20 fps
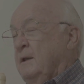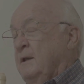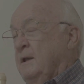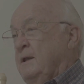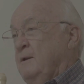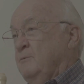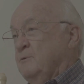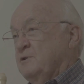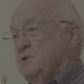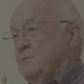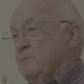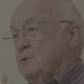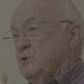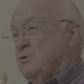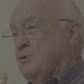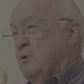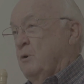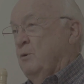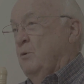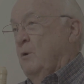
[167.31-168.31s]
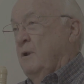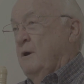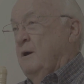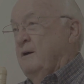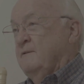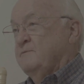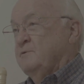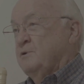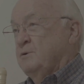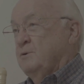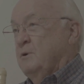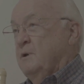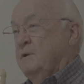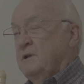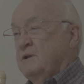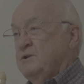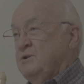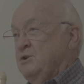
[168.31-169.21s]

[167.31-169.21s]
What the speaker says: He was a patrol officer and a